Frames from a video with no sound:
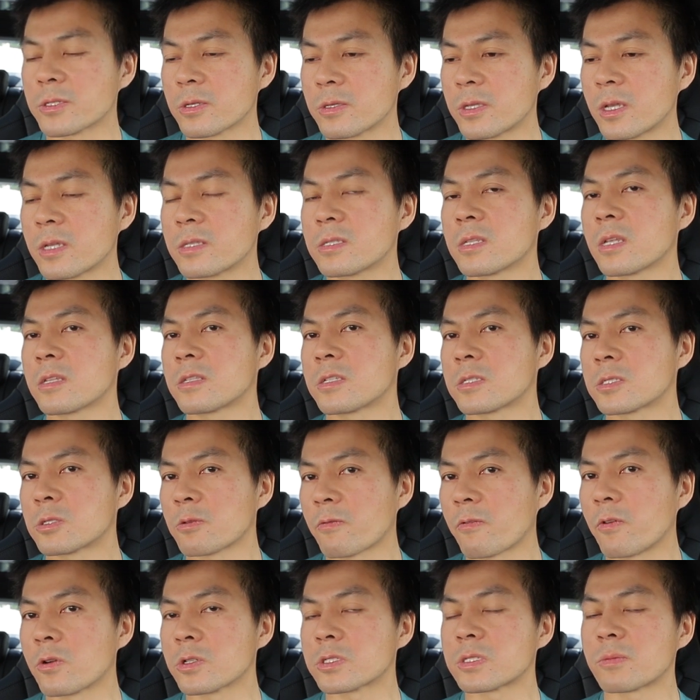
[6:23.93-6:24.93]
So that,
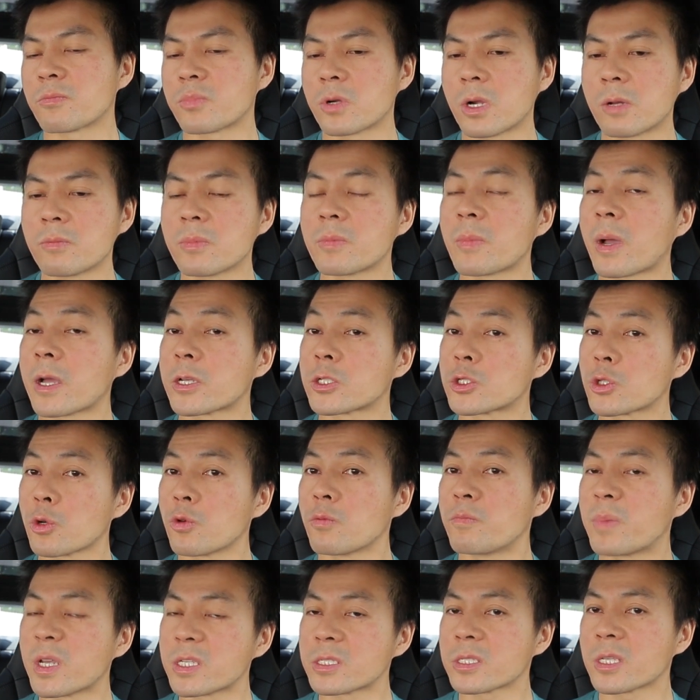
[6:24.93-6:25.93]
is, of course the problem. I
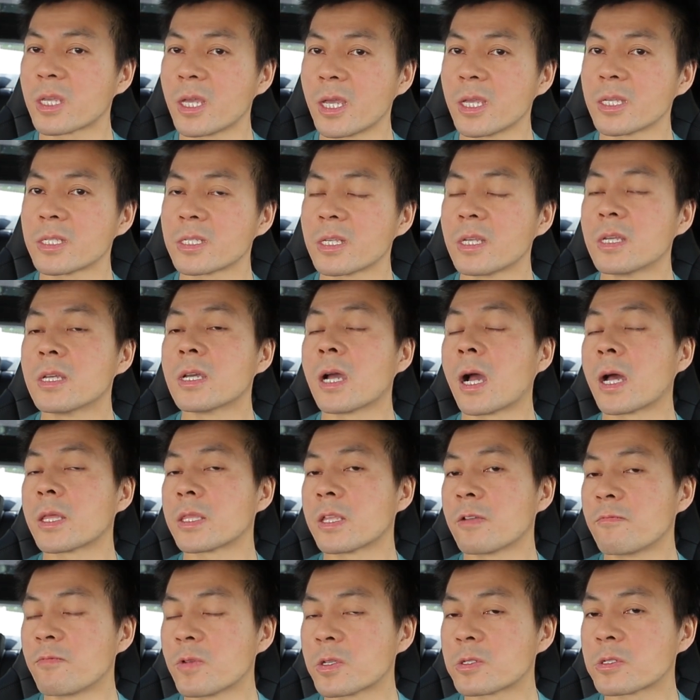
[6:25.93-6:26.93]
show best case,
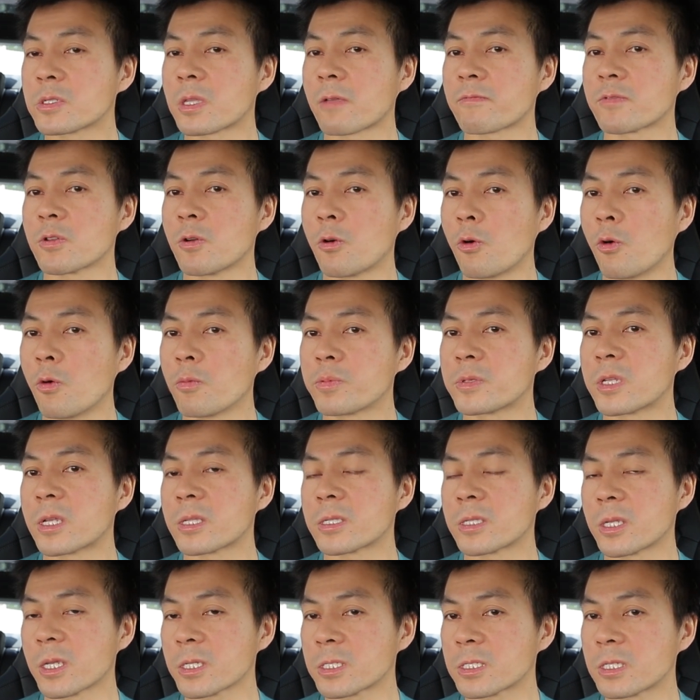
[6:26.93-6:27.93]
and then we just have to hope
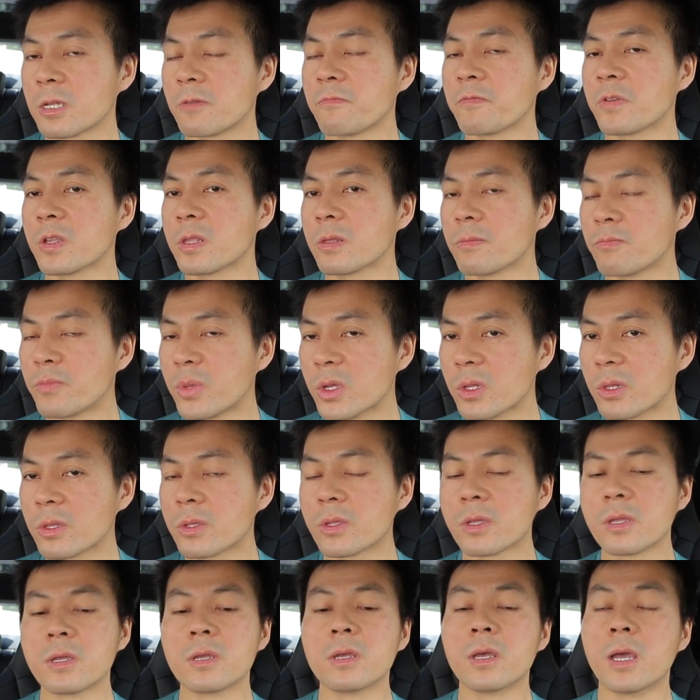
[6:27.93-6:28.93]
that Tesla will
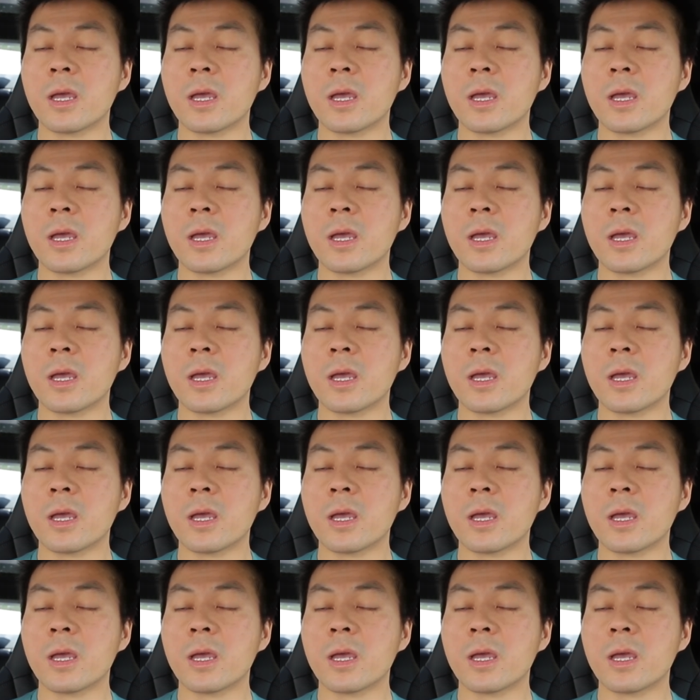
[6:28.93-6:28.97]
build